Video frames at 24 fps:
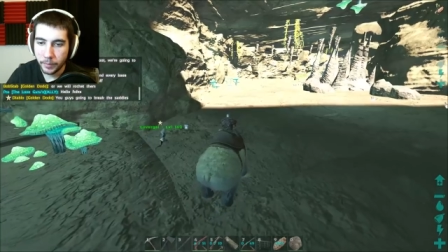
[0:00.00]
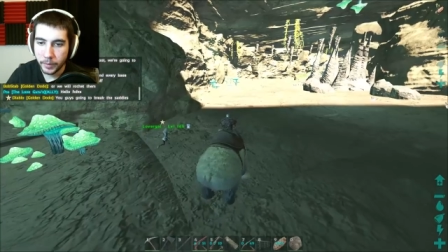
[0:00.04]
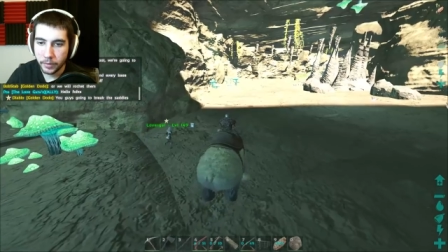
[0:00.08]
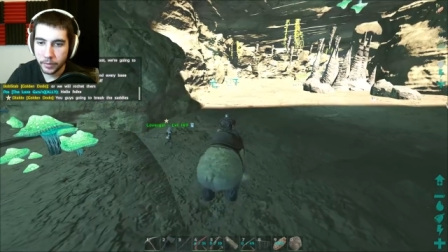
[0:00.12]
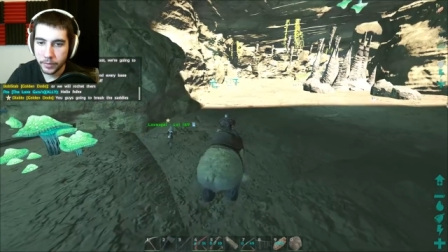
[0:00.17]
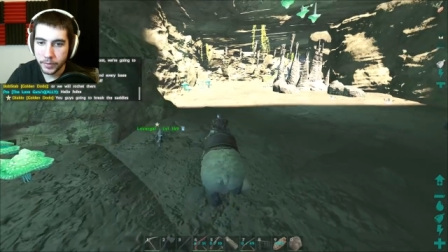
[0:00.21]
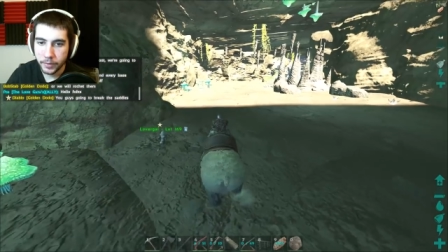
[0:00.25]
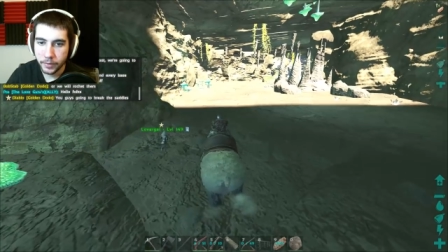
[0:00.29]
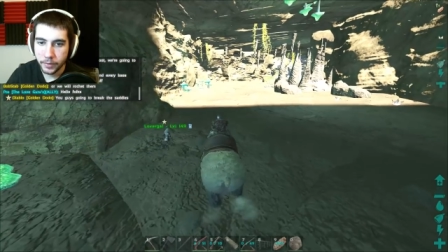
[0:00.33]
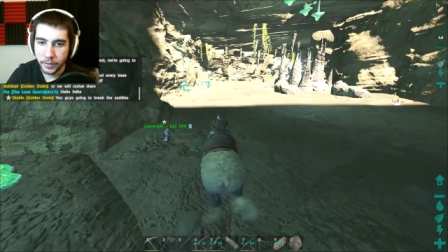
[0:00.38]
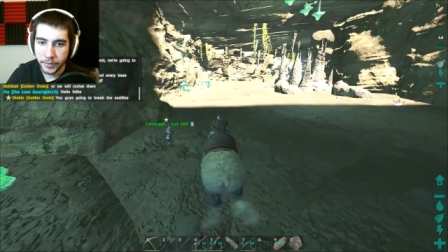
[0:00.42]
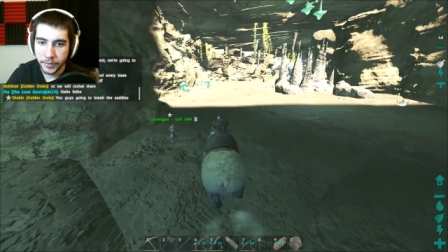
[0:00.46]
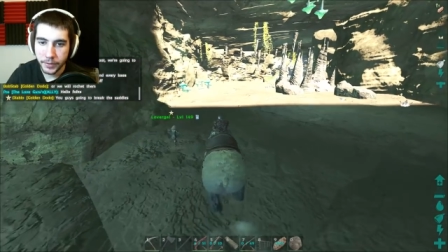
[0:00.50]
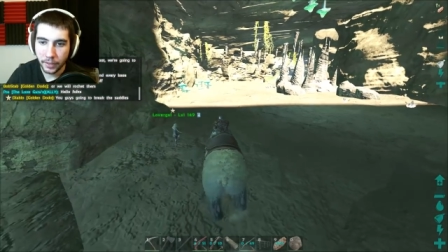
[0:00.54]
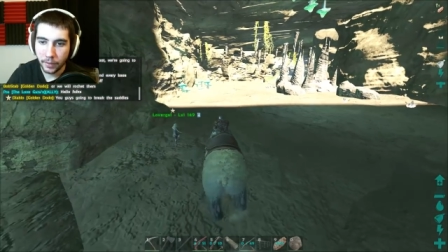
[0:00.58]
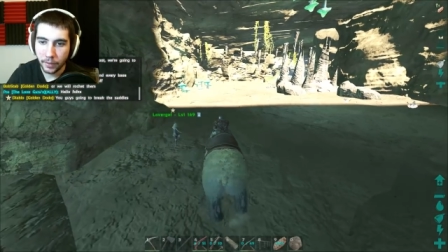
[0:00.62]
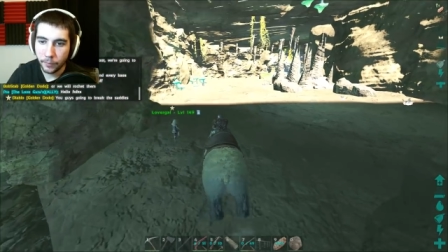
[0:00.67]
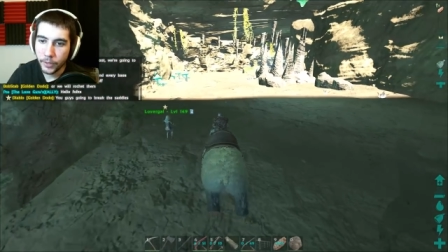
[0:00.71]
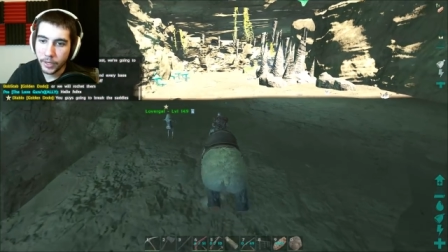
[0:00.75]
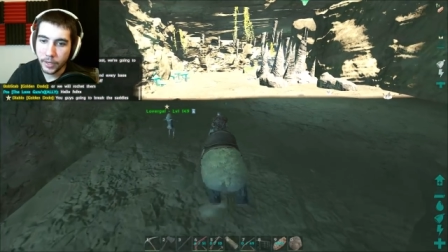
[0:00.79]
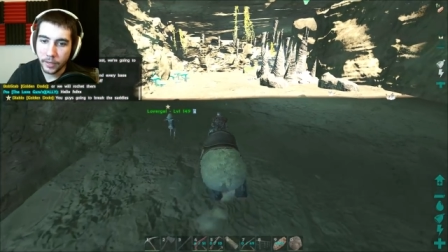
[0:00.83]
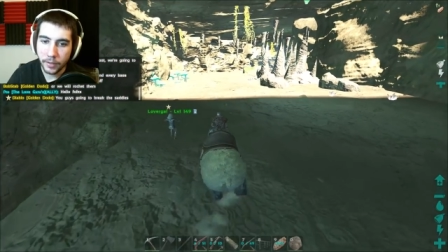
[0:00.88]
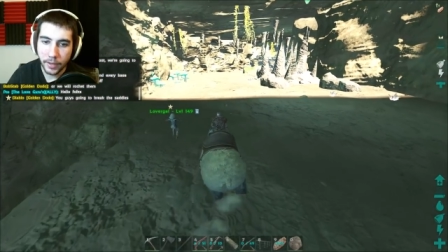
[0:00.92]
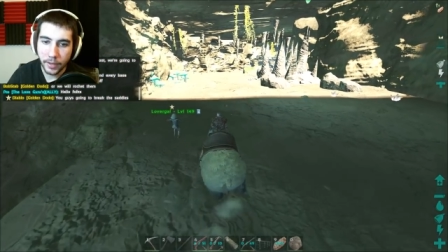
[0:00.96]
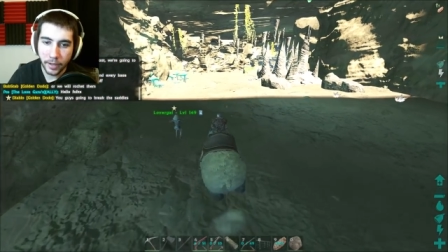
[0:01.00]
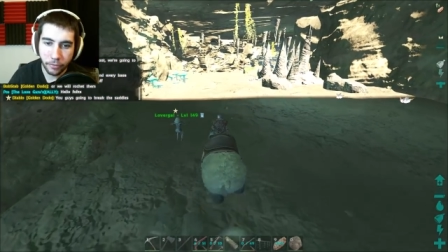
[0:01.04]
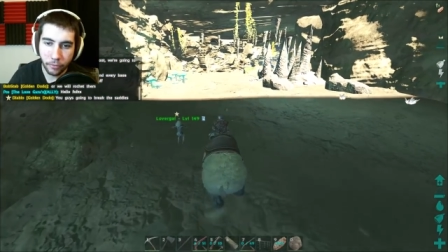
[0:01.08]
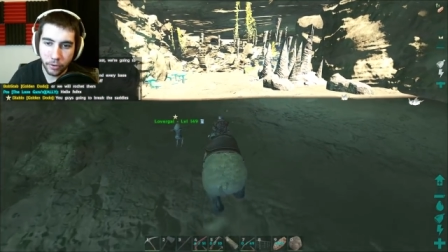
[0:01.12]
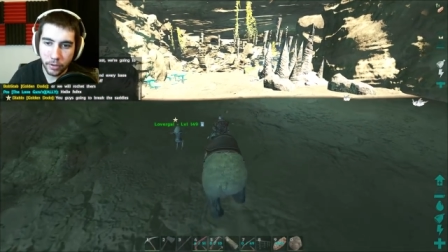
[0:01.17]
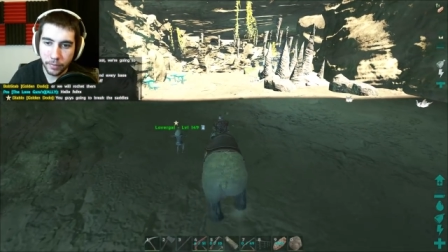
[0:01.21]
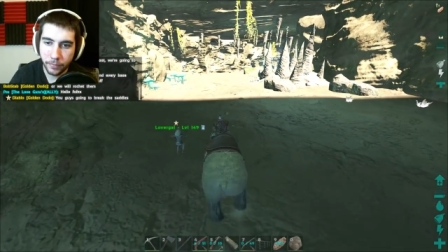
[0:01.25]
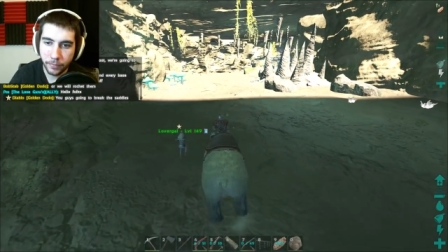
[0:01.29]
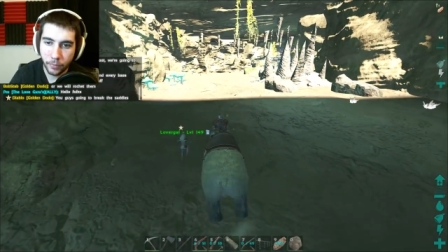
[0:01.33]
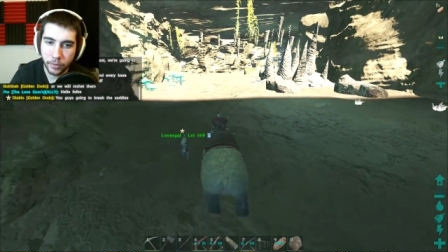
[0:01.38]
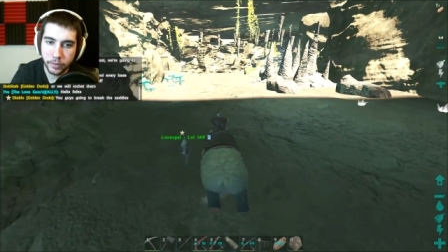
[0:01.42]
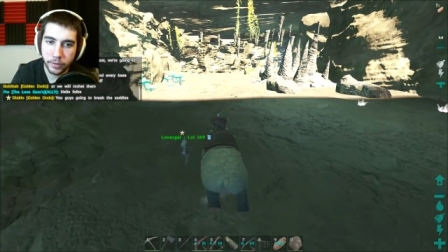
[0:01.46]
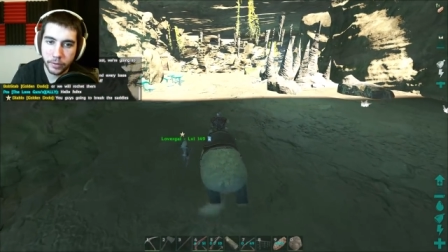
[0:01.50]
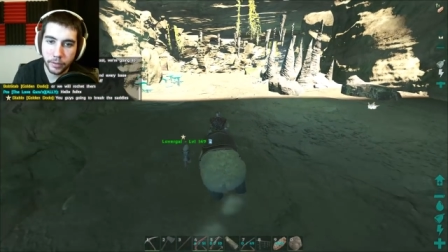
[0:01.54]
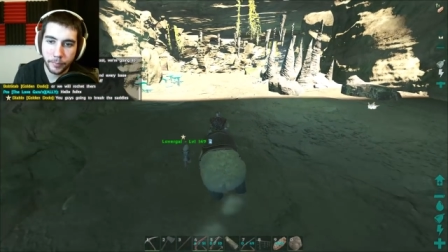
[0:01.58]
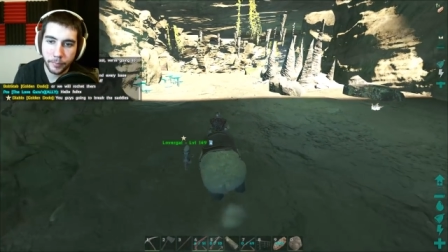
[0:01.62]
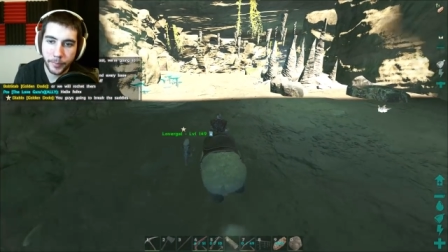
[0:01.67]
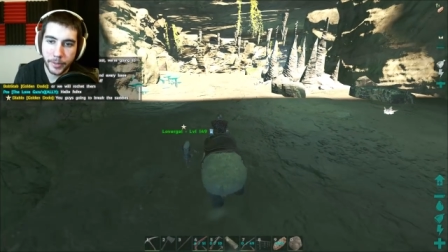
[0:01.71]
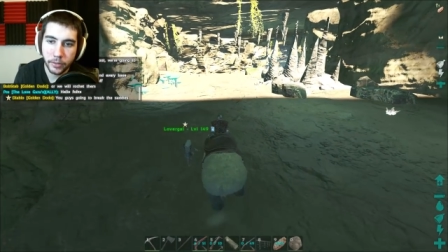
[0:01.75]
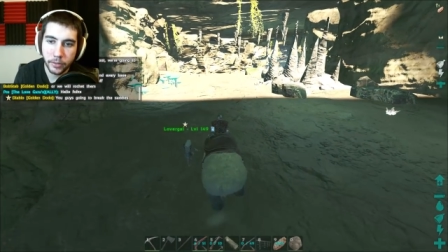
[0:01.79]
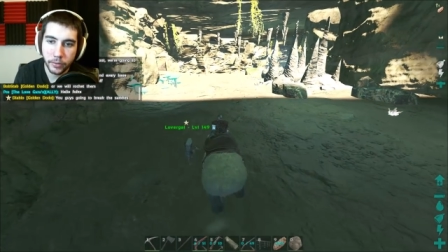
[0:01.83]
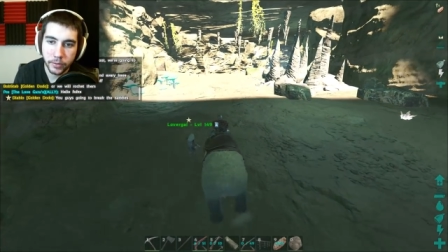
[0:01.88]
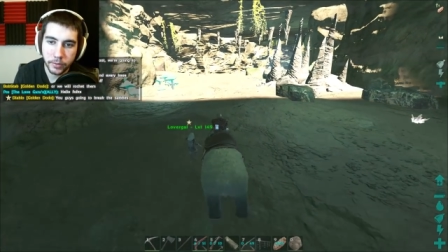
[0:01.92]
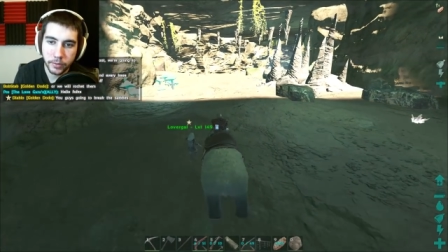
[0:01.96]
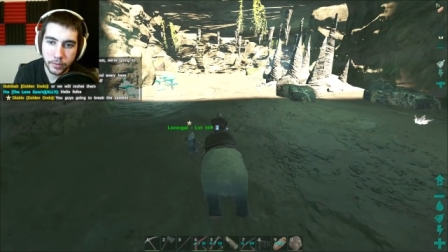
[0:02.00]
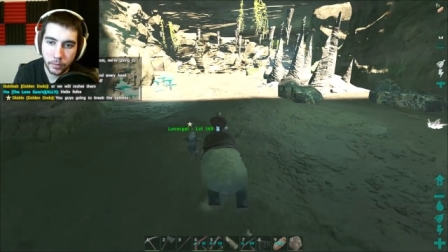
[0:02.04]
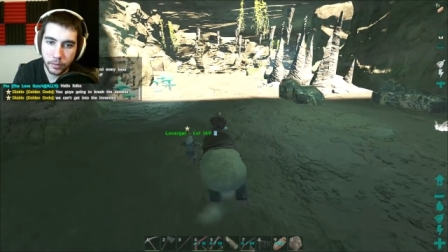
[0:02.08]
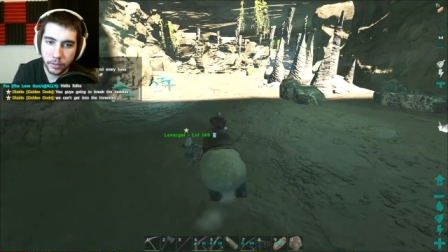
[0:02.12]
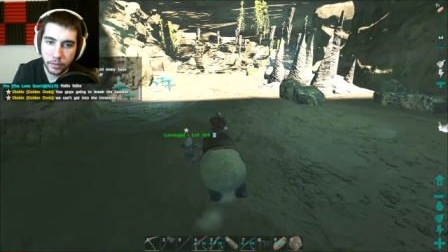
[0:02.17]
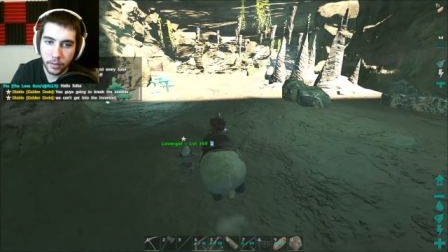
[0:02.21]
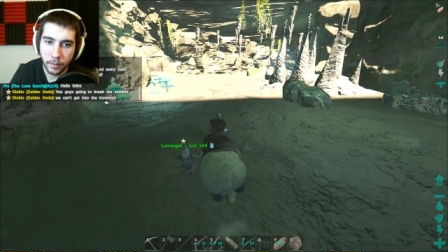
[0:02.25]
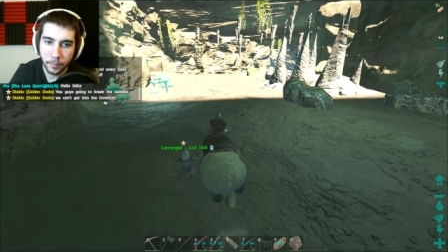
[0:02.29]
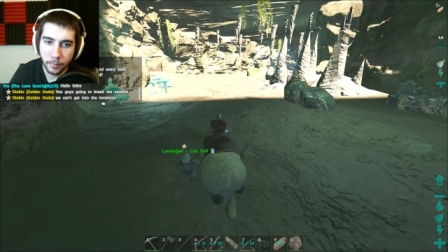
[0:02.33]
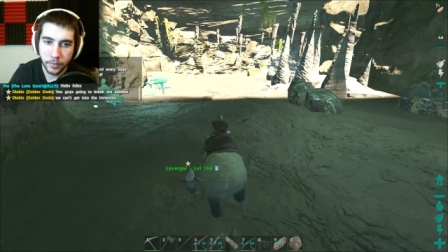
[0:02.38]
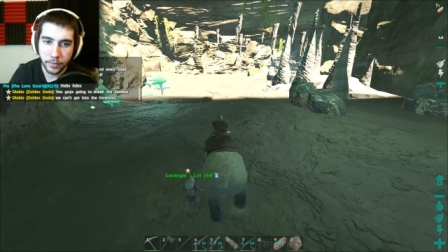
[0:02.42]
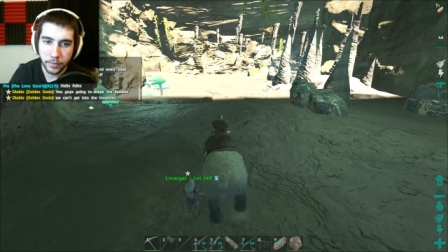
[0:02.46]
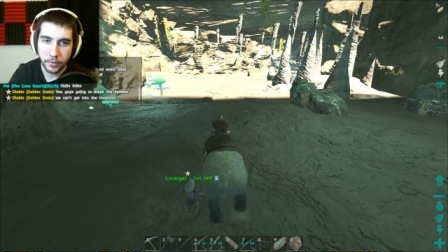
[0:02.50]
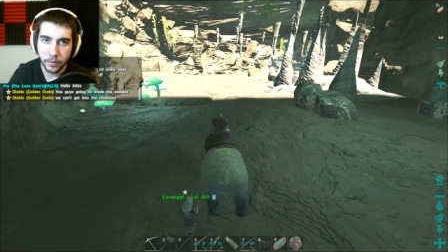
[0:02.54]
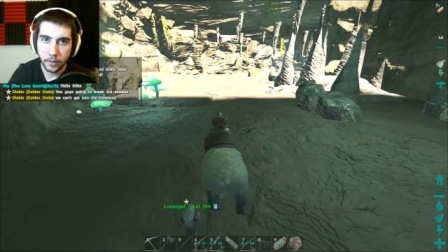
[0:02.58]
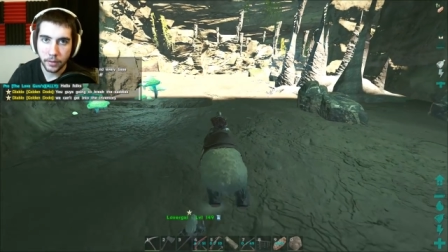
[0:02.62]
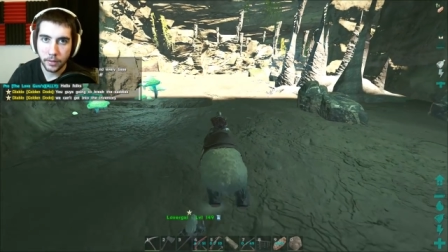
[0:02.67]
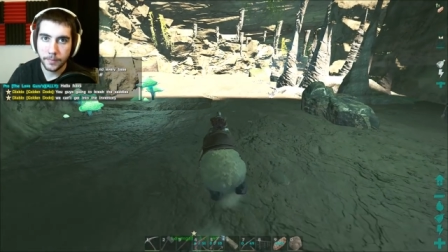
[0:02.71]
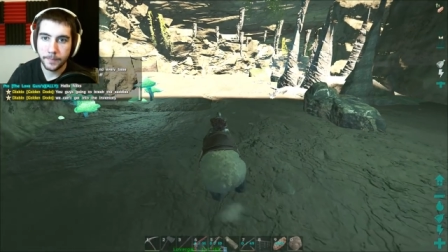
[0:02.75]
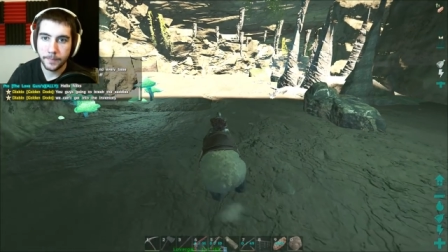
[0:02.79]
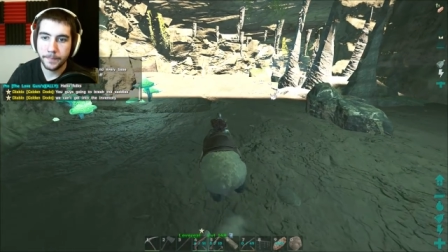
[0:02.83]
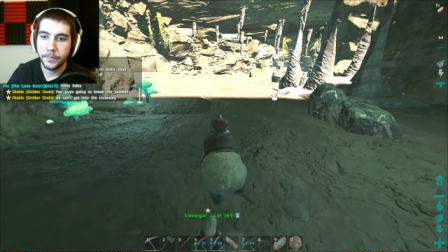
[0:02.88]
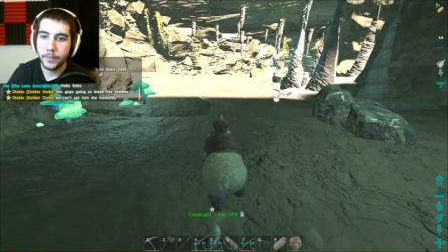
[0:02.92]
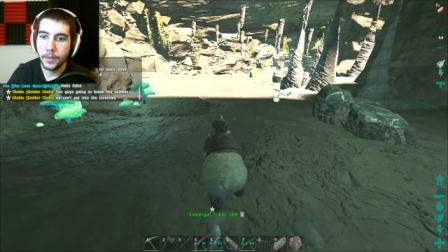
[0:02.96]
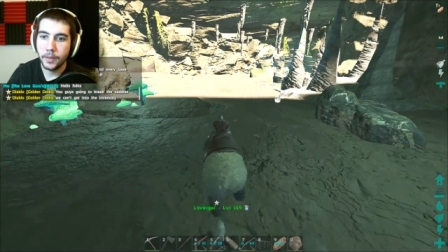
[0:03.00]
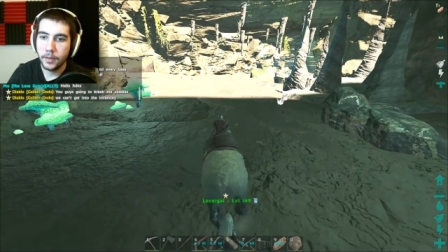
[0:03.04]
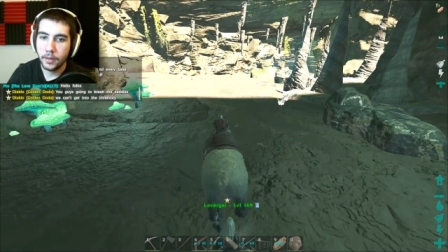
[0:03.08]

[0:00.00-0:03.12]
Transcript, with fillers: us, because like if we get like three or four dung beetles loaded up with um